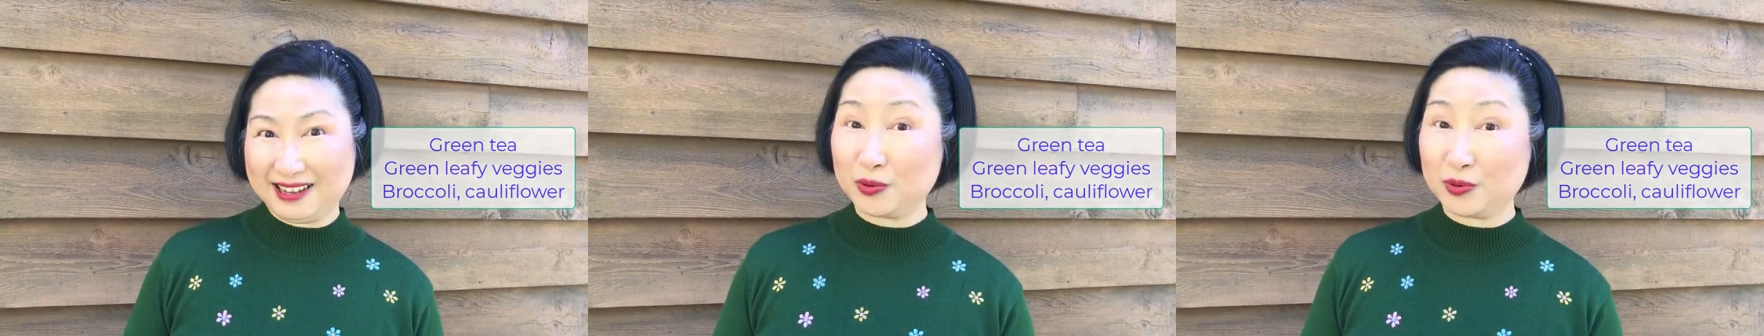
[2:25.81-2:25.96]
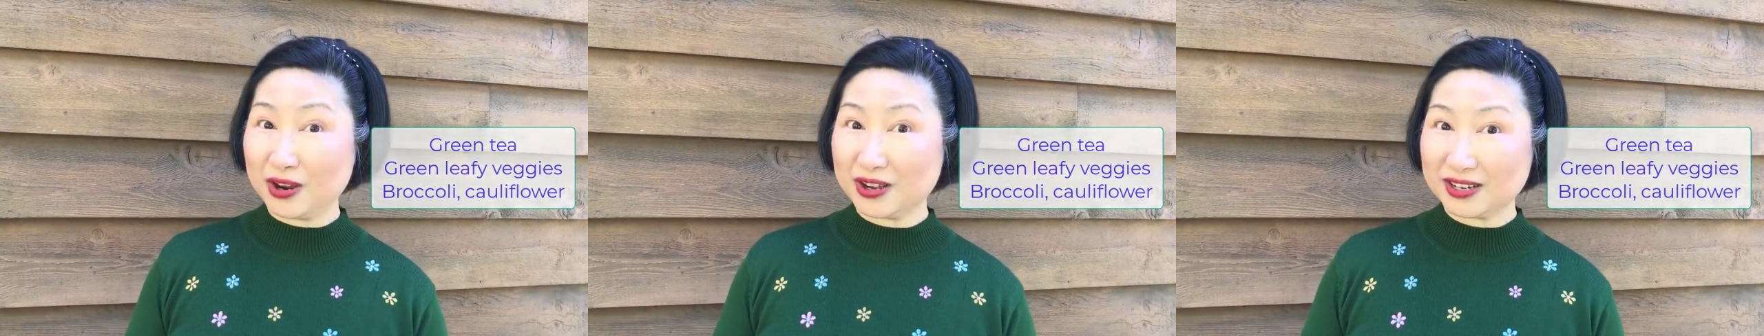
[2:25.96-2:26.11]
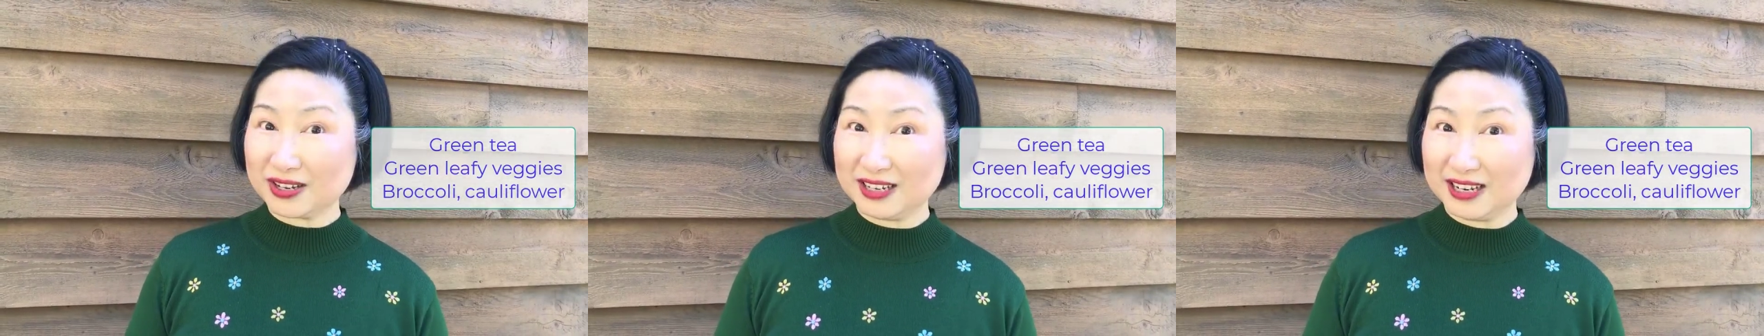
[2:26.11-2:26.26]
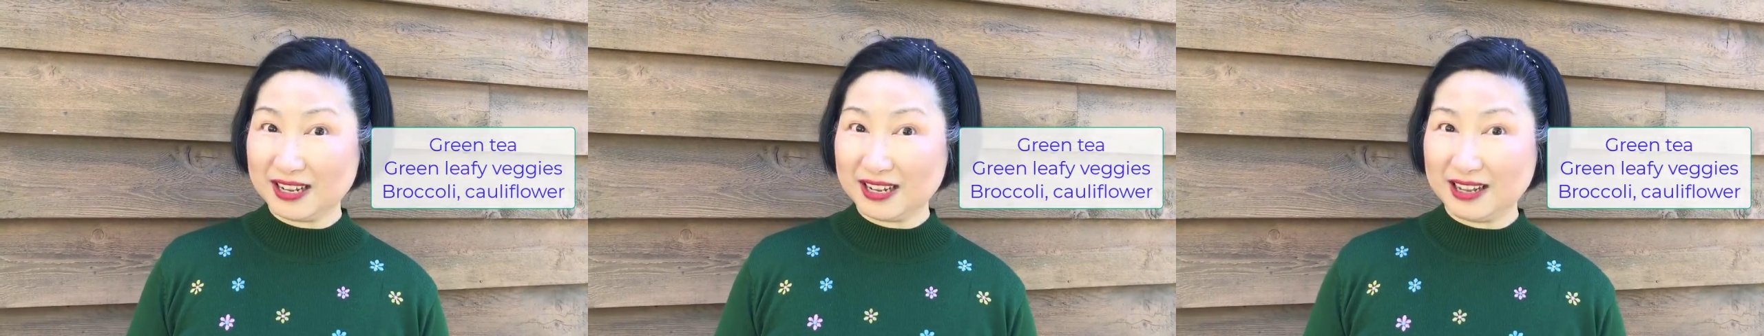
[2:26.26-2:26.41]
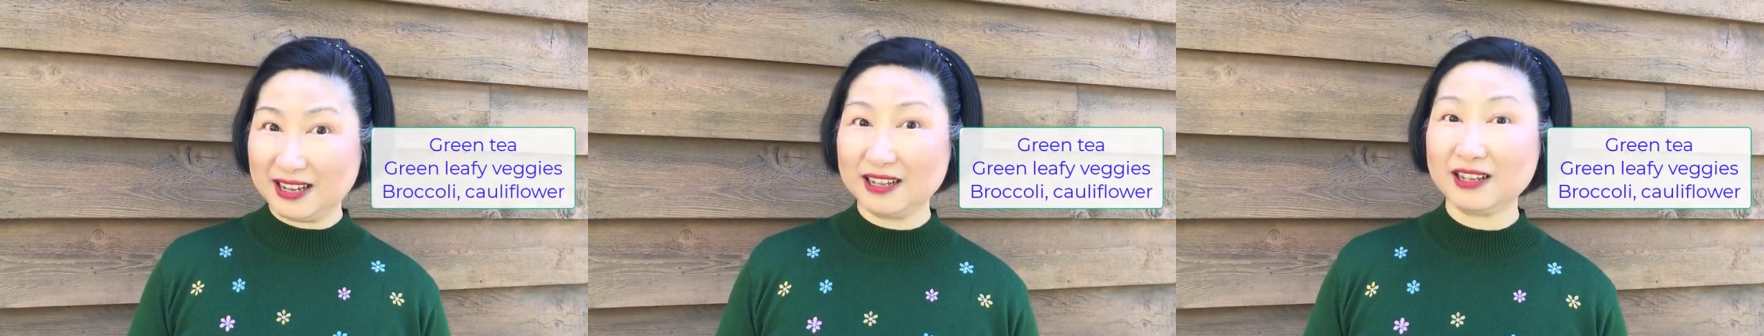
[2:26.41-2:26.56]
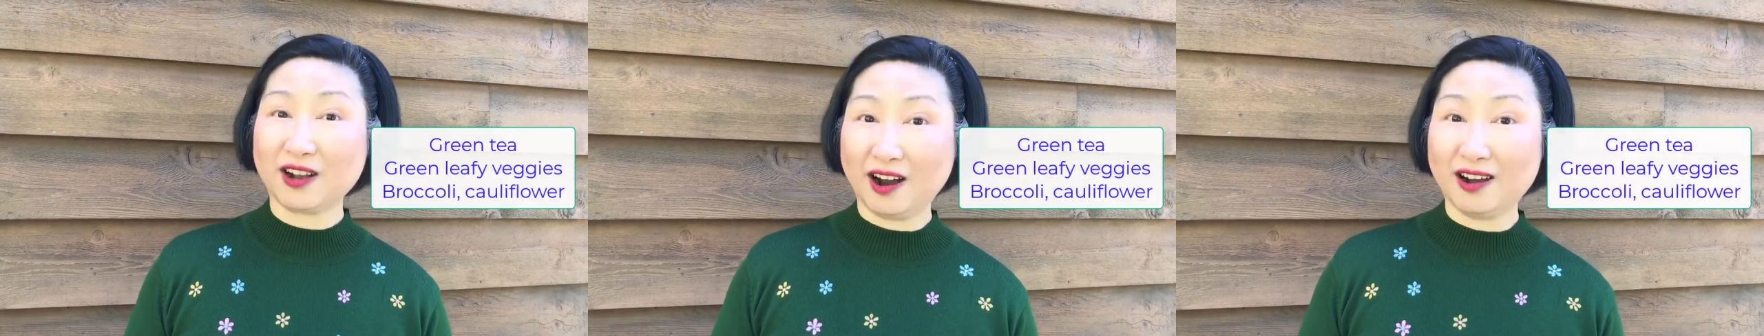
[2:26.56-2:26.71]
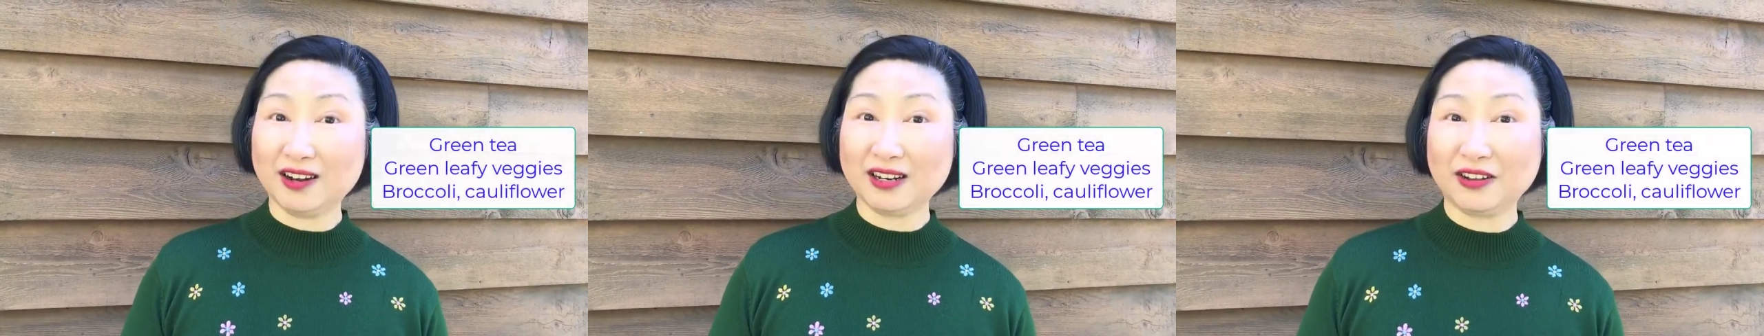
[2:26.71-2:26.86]
broccoli,
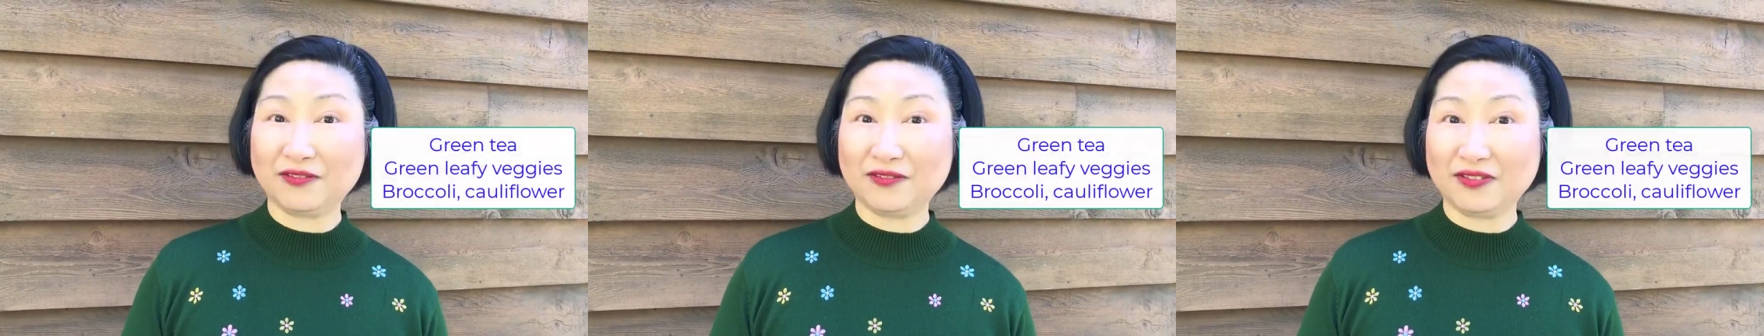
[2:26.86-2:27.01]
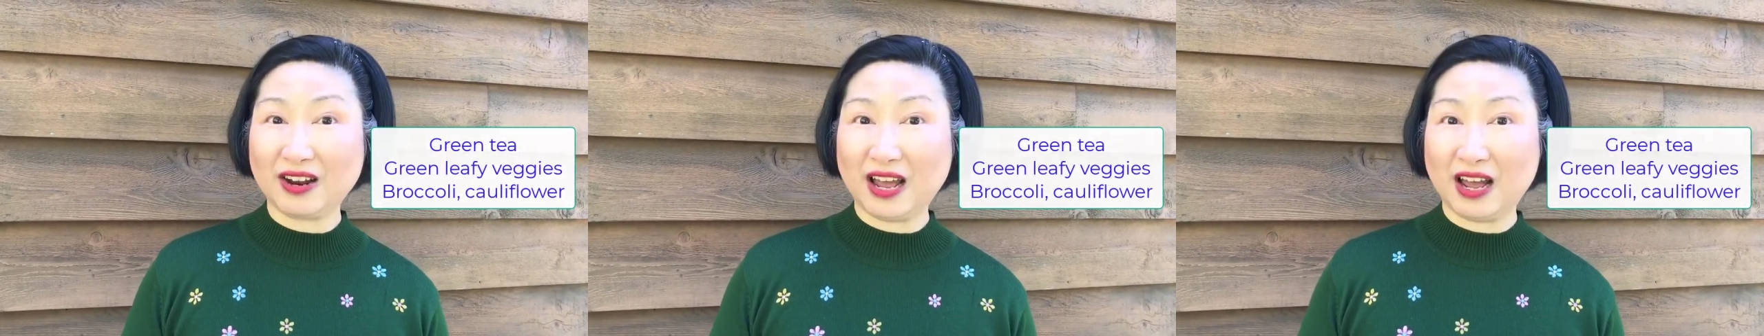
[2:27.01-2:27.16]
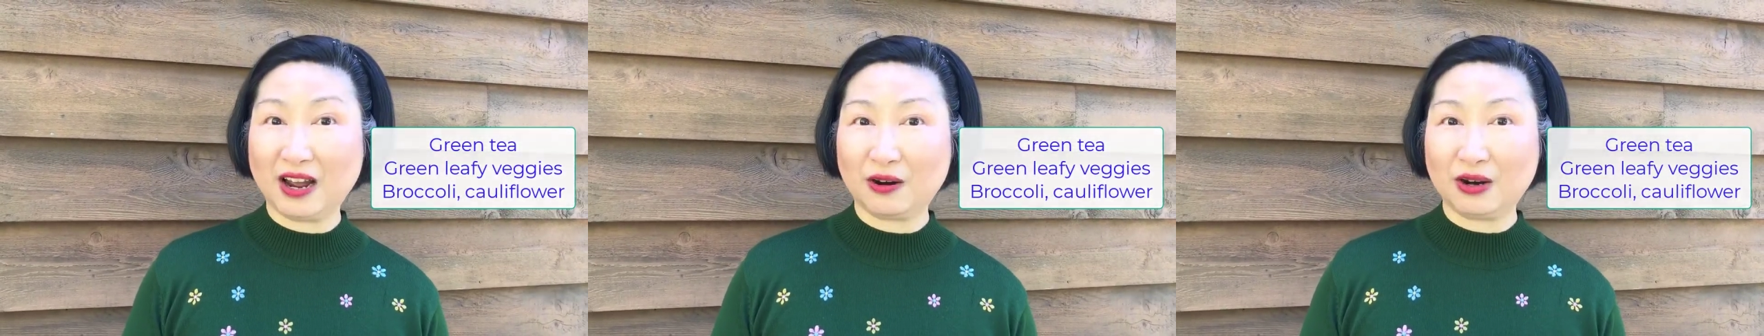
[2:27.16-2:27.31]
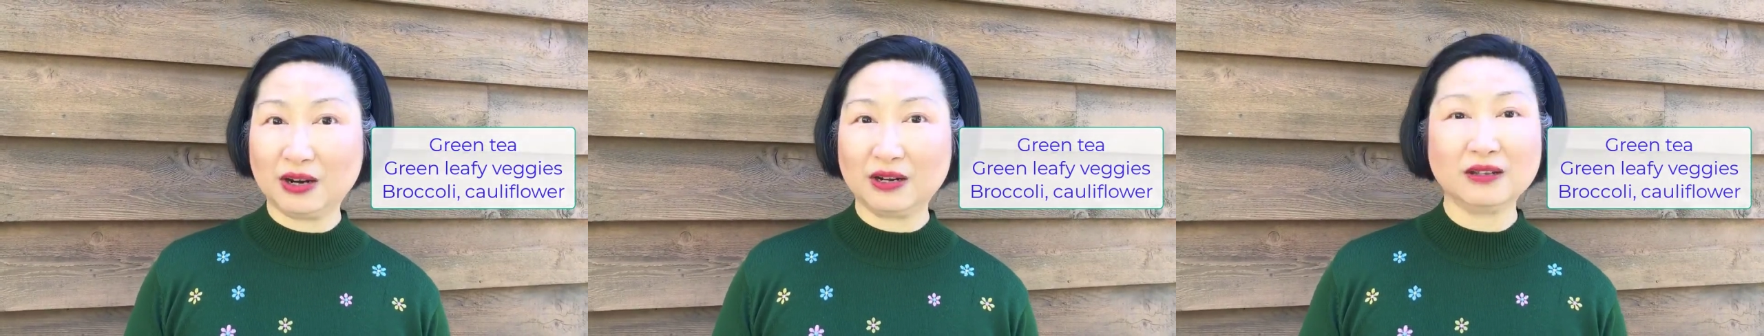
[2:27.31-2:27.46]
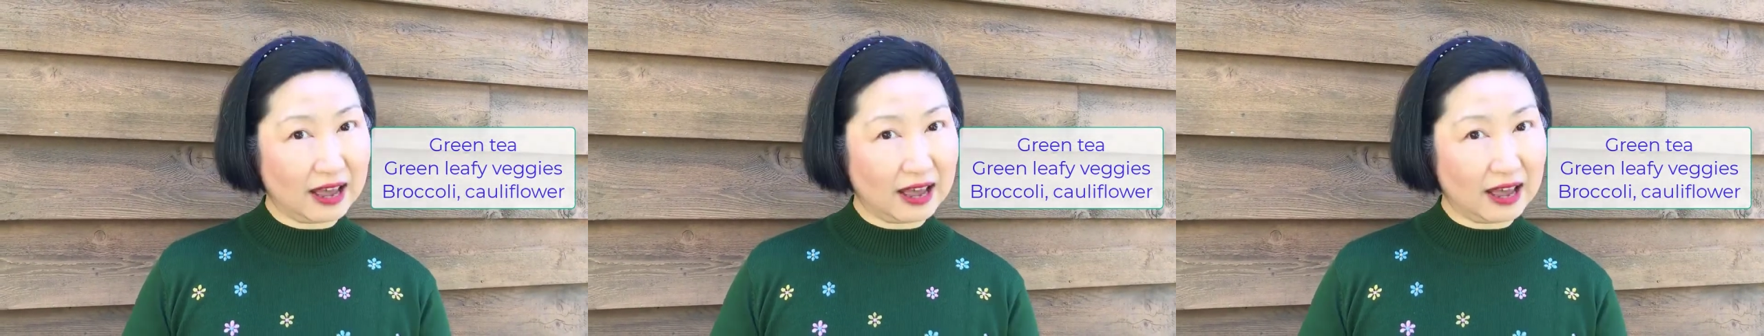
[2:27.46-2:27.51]
cauliflower,